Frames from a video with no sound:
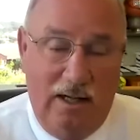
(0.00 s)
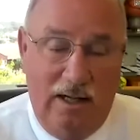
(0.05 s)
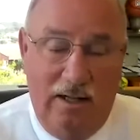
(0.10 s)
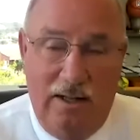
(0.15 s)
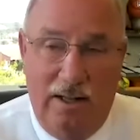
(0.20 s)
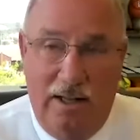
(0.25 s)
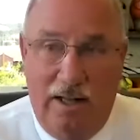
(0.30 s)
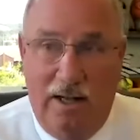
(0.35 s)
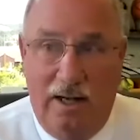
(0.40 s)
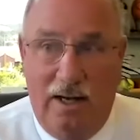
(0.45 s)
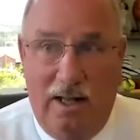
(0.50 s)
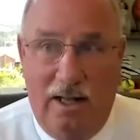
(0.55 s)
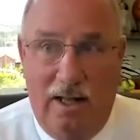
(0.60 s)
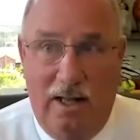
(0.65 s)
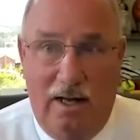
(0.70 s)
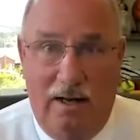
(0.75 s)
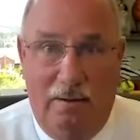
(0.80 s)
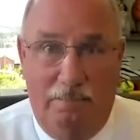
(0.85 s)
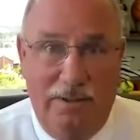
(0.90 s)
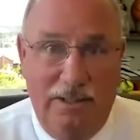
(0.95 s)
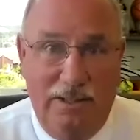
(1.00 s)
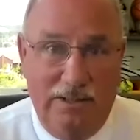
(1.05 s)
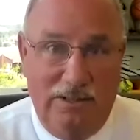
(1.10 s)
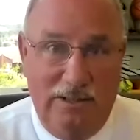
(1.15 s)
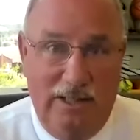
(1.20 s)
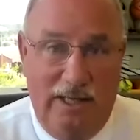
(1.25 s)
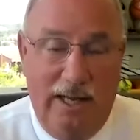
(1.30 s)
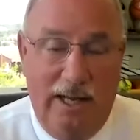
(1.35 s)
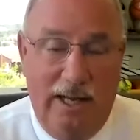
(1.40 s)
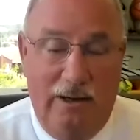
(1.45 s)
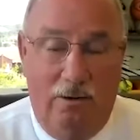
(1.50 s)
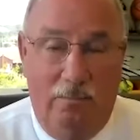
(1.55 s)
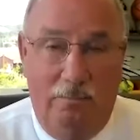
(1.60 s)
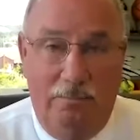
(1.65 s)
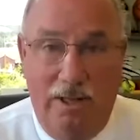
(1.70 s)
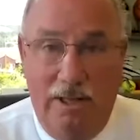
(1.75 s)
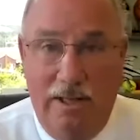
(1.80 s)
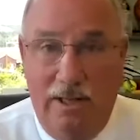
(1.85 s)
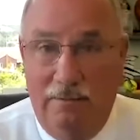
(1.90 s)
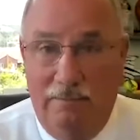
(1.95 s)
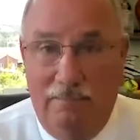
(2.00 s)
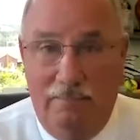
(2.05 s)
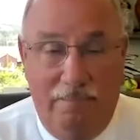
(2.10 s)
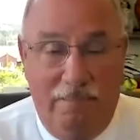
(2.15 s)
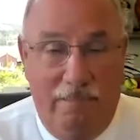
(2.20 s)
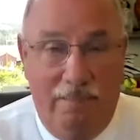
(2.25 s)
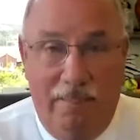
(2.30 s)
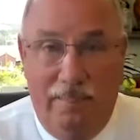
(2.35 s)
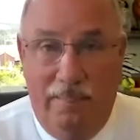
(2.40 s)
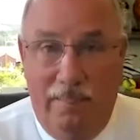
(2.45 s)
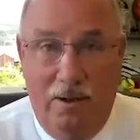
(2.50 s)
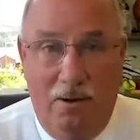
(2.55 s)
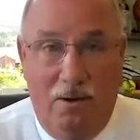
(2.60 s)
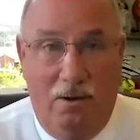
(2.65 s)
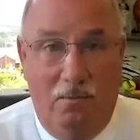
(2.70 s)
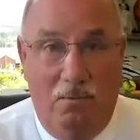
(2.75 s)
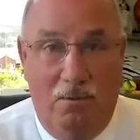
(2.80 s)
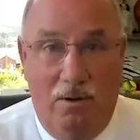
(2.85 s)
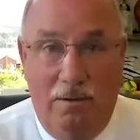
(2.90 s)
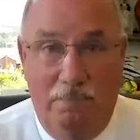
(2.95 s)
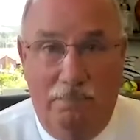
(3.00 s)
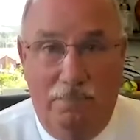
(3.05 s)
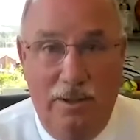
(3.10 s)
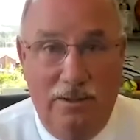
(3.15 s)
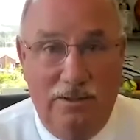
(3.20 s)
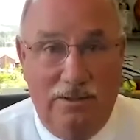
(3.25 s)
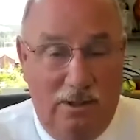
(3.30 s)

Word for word: and the PCAOB, they all want a piece.